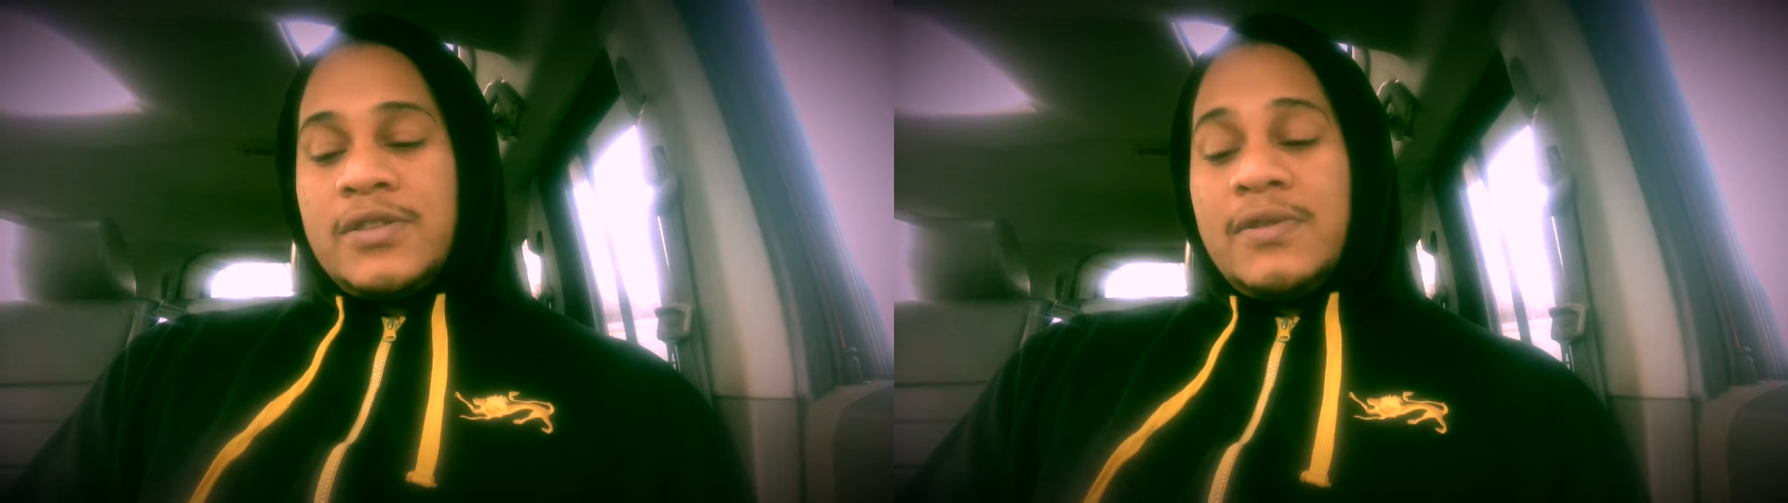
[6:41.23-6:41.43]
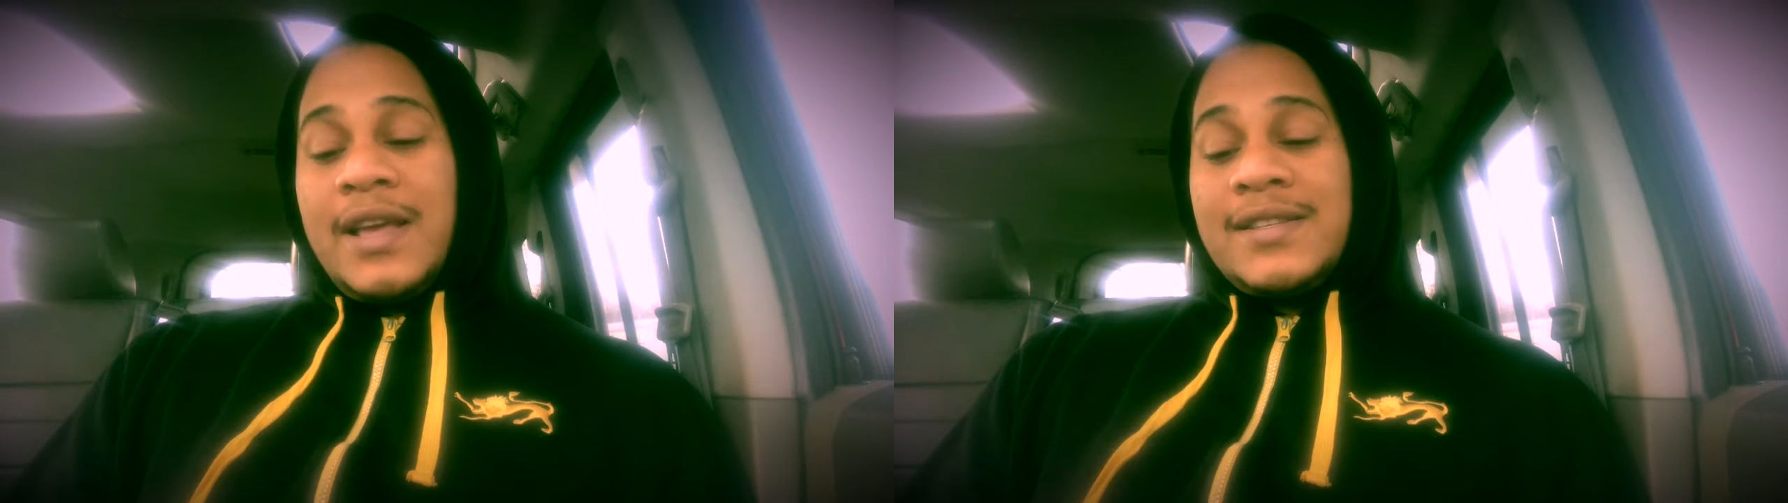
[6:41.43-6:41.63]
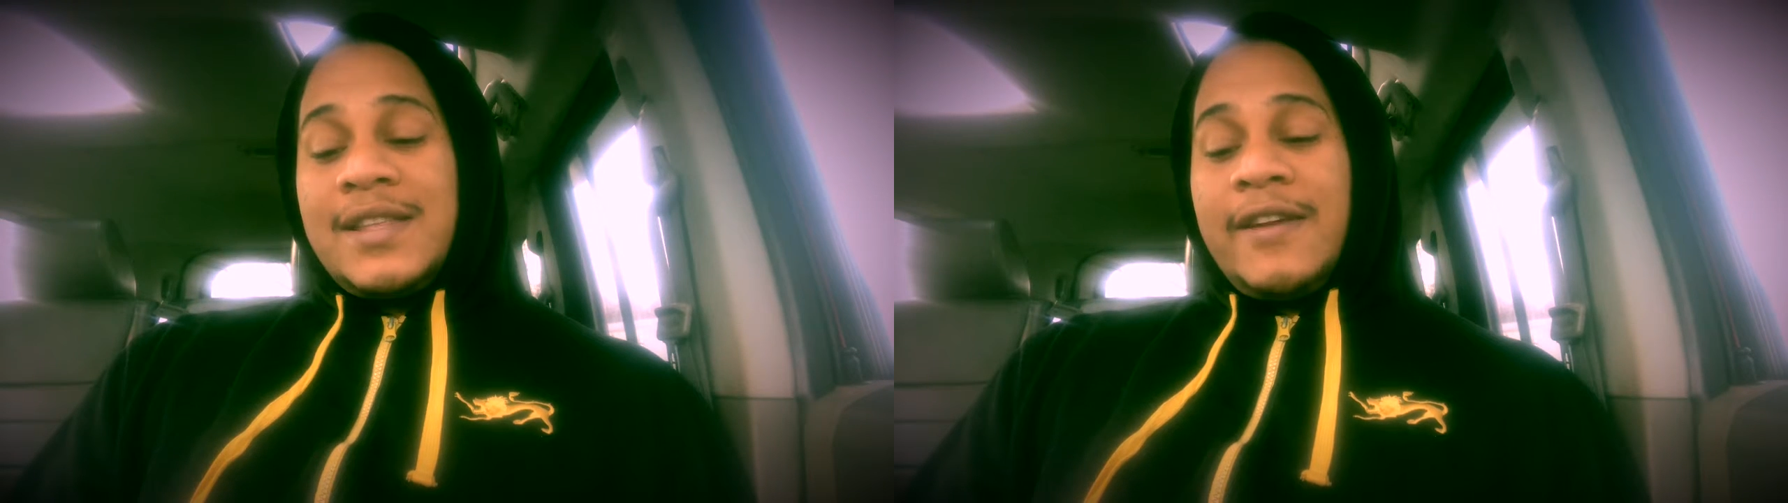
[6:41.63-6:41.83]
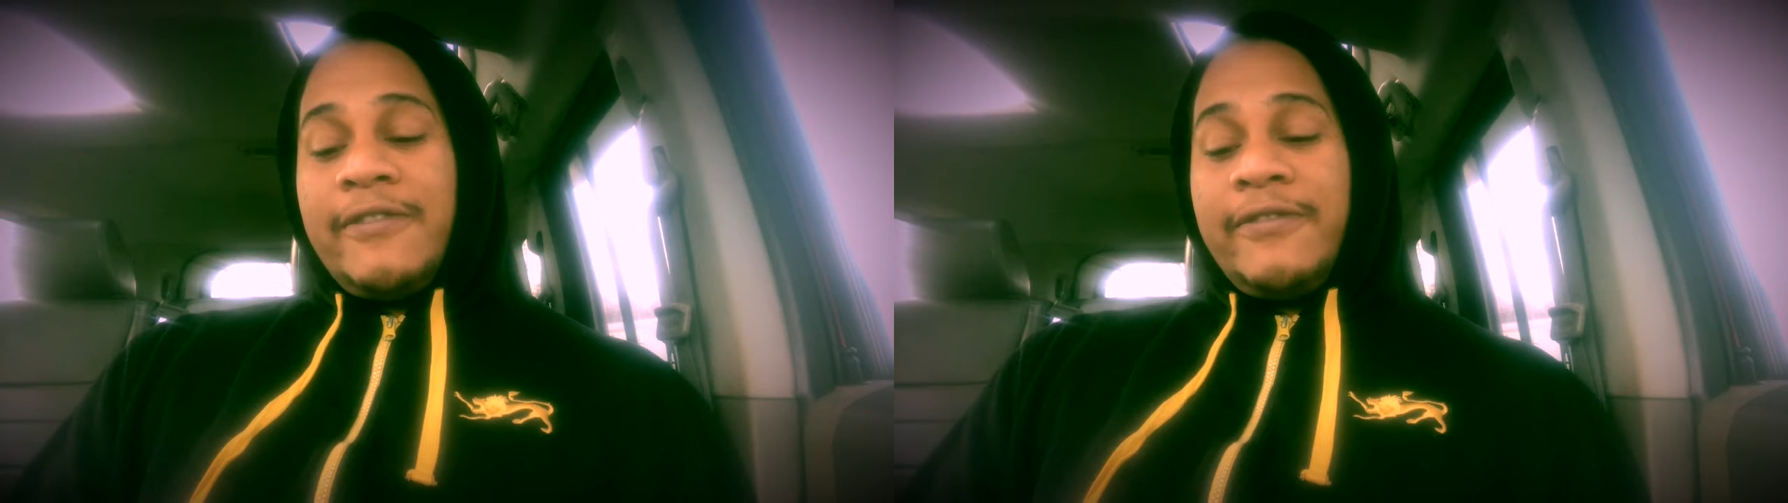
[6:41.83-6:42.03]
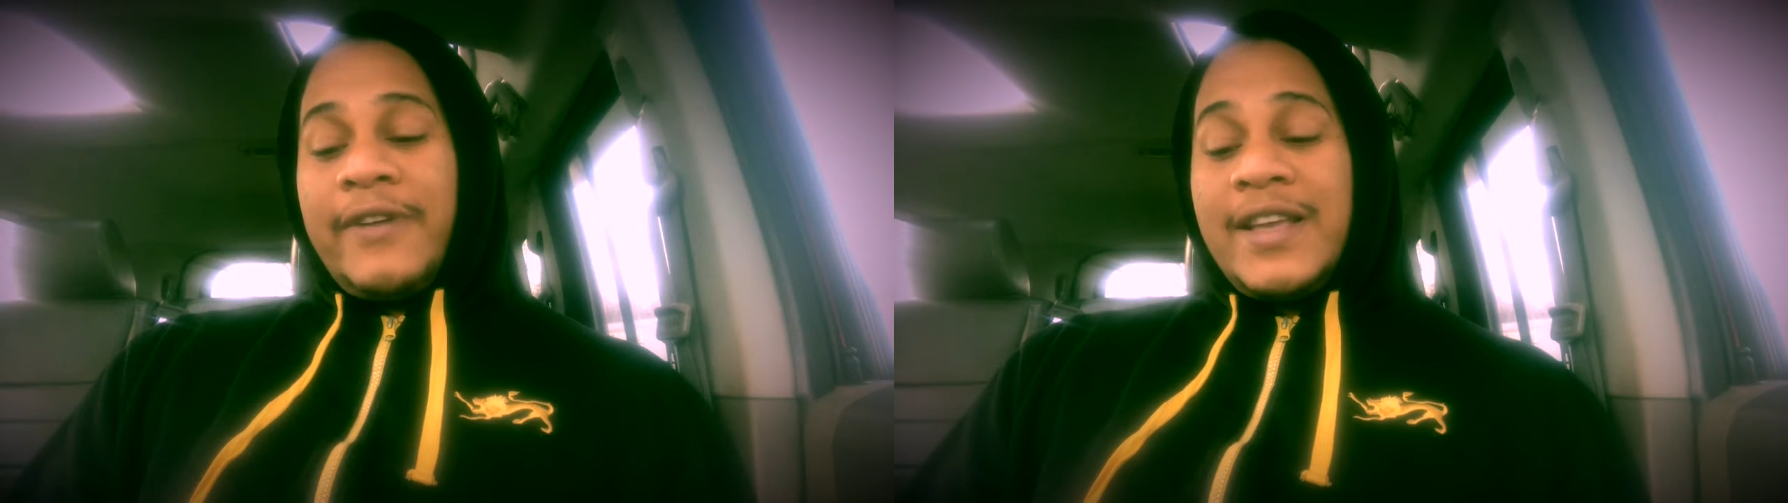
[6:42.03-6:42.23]
So yes, the
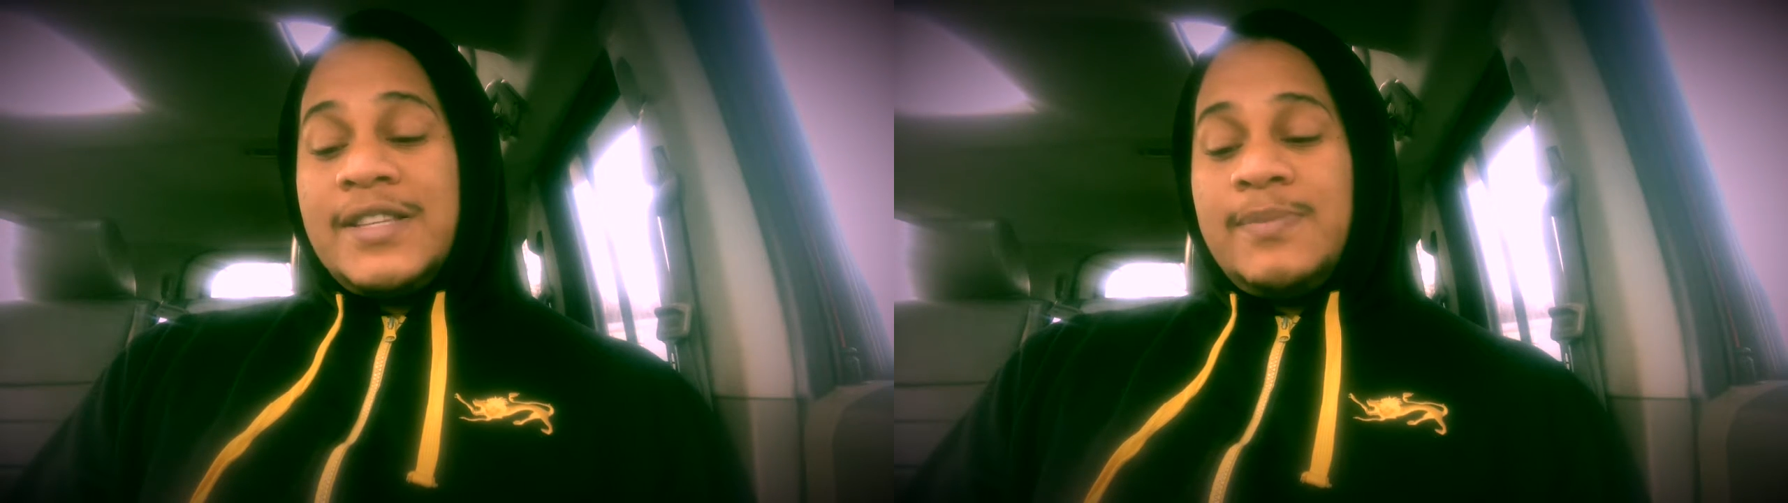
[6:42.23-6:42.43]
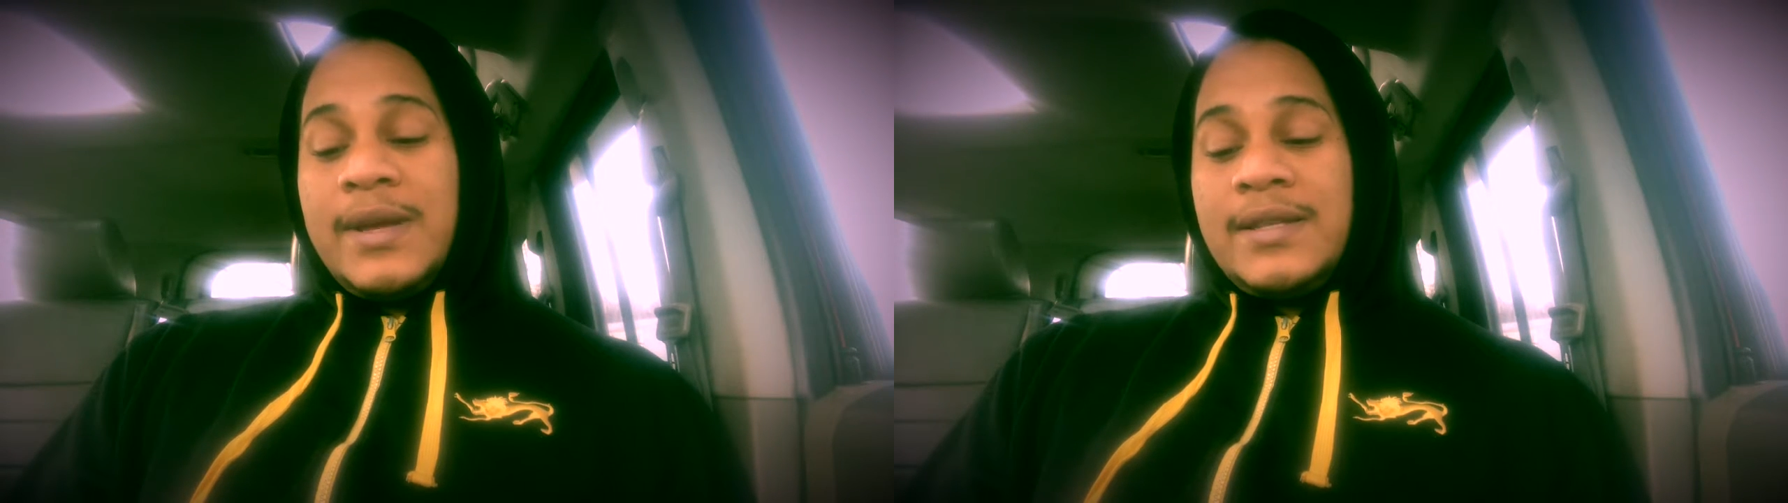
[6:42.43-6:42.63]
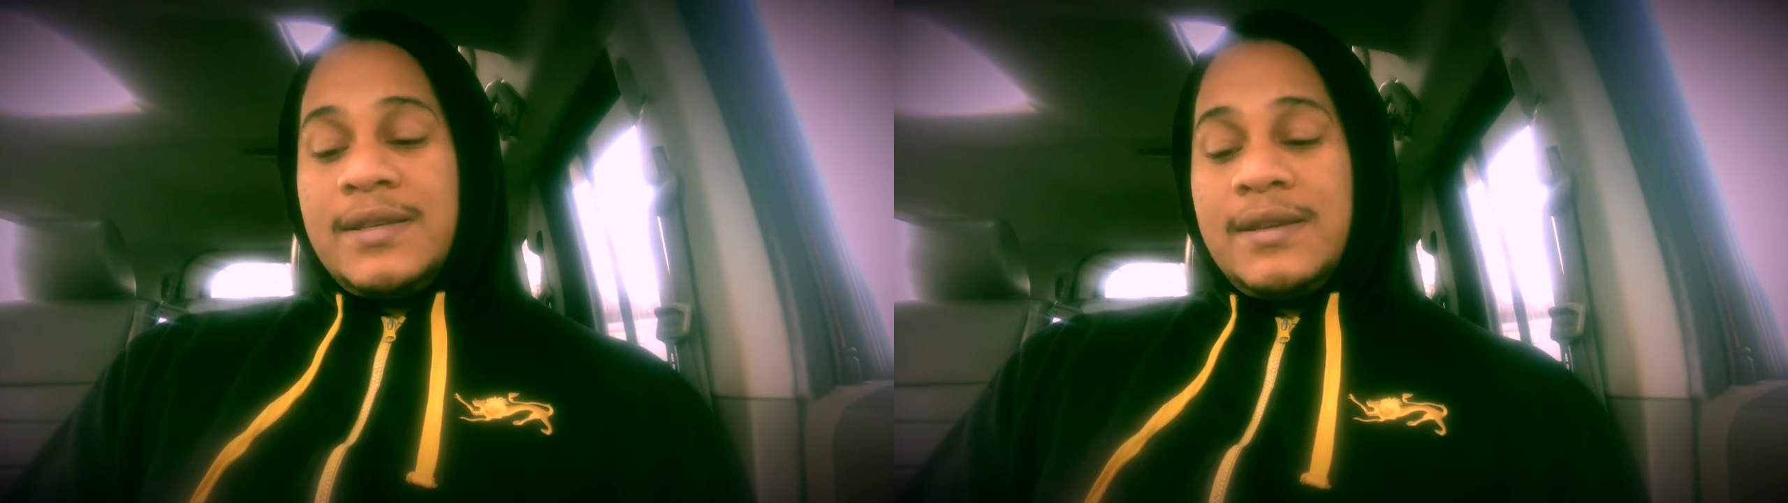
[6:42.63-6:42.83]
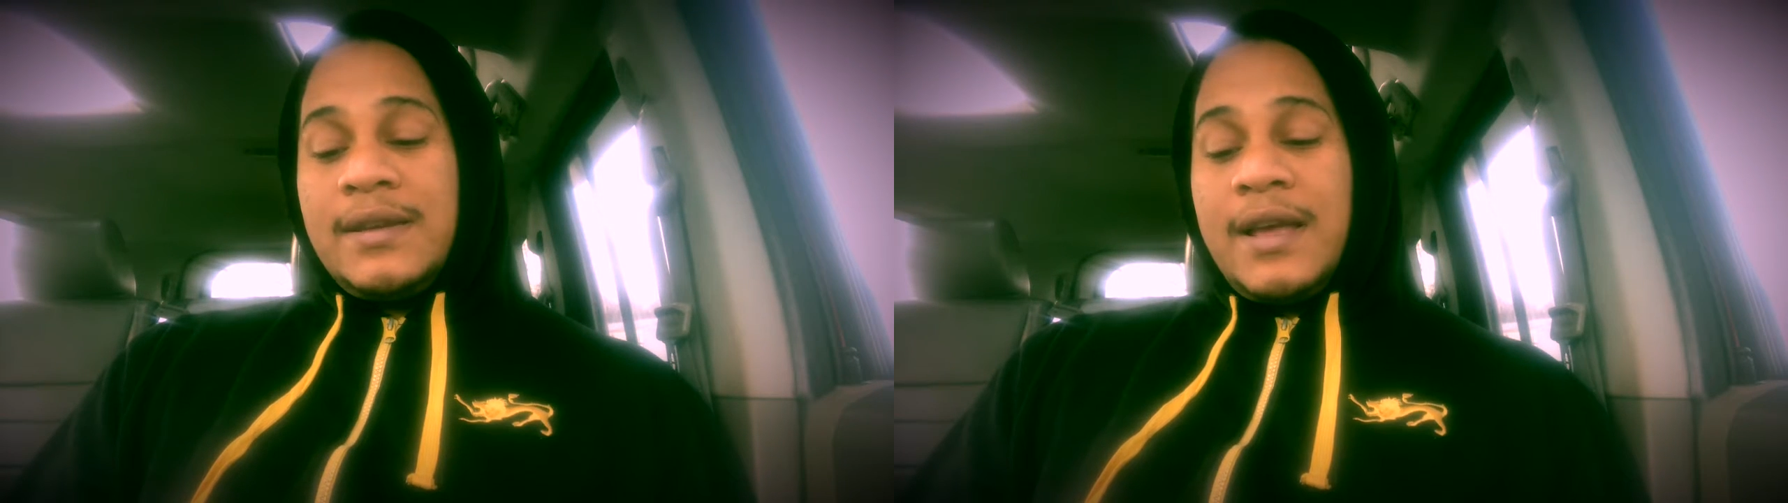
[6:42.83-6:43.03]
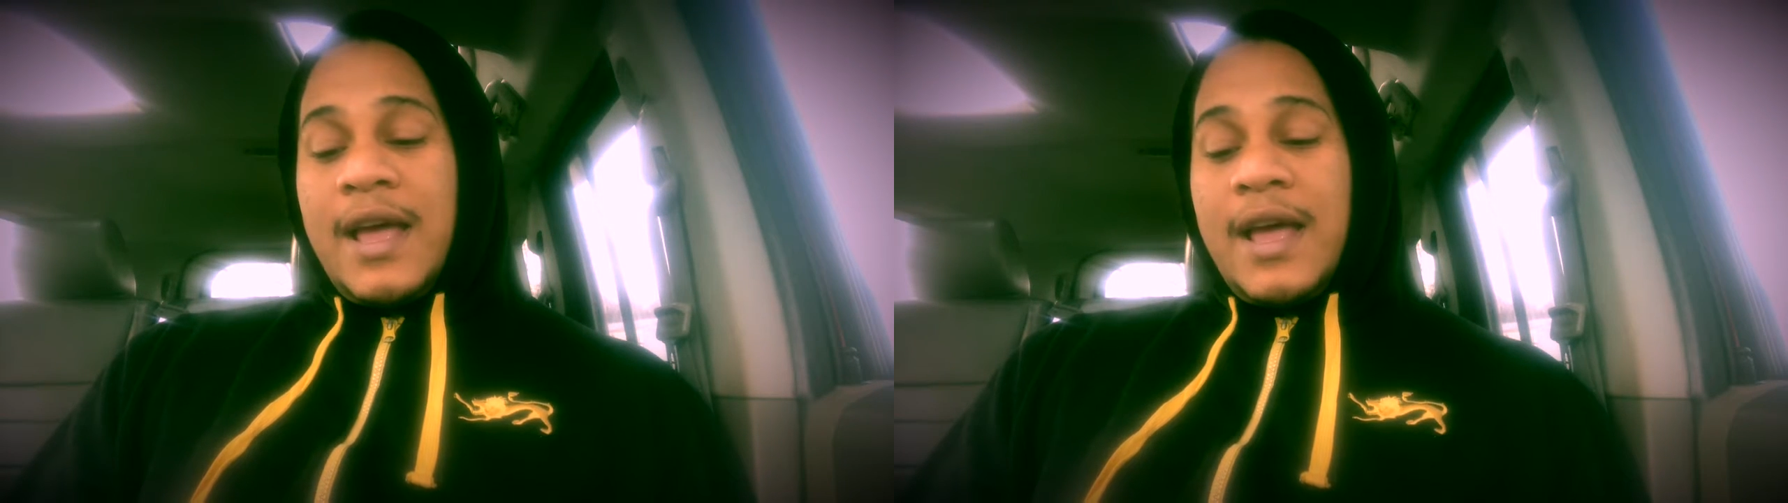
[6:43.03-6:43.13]
investment